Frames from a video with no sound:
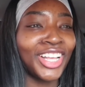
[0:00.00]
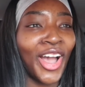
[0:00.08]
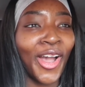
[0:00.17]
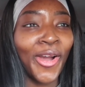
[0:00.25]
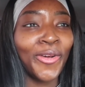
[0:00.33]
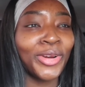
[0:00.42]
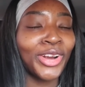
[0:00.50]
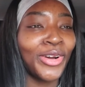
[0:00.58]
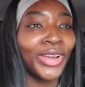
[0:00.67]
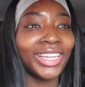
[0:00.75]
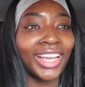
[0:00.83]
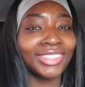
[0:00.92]
So we're
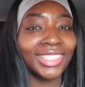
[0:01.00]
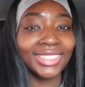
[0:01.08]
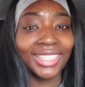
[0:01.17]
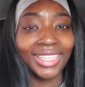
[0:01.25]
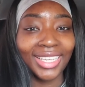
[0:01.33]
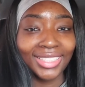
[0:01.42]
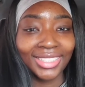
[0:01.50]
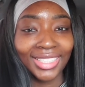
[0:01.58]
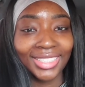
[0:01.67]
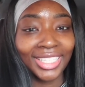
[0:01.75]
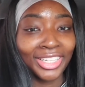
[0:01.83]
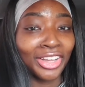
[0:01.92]
going down to the city. He's
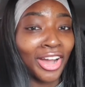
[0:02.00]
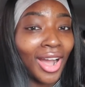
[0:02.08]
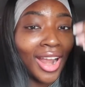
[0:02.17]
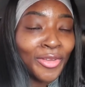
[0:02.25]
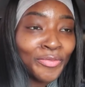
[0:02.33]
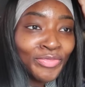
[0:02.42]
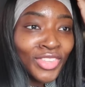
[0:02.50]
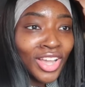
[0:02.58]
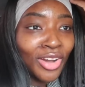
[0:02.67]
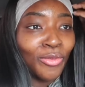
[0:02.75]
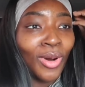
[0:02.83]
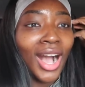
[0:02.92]
gonna sit in the car
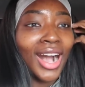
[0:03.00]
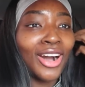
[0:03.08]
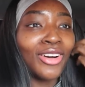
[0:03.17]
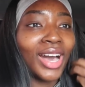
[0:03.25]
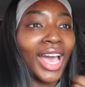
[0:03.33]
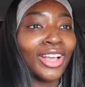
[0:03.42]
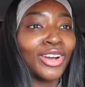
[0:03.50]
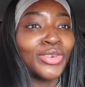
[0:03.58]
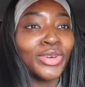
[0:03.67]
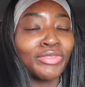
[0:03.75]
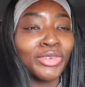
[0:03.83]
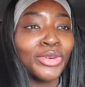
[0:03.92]
while I
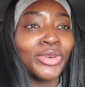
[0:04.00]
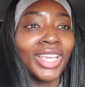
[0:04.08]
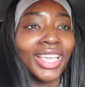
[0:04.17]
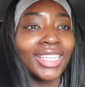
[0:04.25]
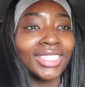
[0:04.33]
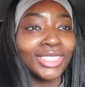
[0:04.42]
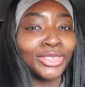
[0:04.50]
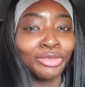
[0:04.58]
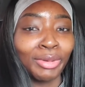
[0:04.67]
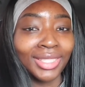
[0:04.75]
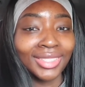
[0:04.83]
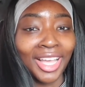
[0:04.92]
go in real quick and just do
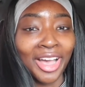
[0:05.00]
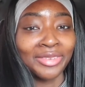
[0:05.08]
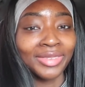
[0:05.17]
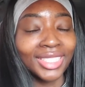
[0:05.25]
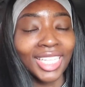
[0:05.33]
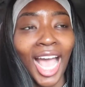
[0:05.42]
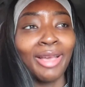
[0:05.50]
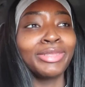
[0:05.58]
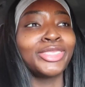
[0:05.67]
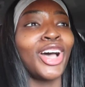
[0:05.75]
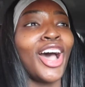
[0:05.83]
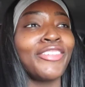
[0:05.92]
my stuff. Cause I'm
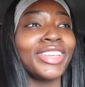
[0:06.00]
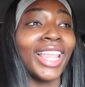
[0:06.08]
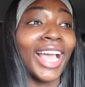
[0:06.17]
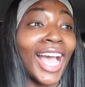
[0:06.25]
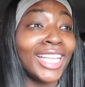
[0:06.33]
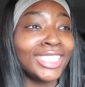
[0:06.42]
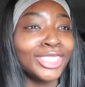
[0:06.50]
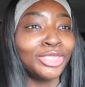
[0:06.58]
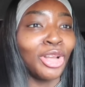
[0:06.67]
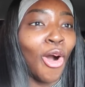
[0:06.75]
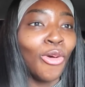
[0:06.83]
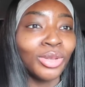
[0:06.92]
sorry, like I
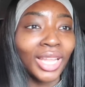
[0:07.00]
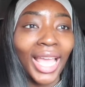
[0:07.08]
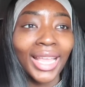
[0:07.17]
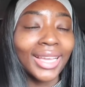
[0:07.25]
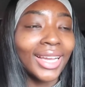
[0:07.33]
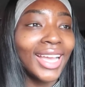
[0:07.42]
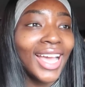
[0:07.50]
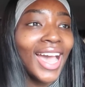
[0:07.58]
just don't like,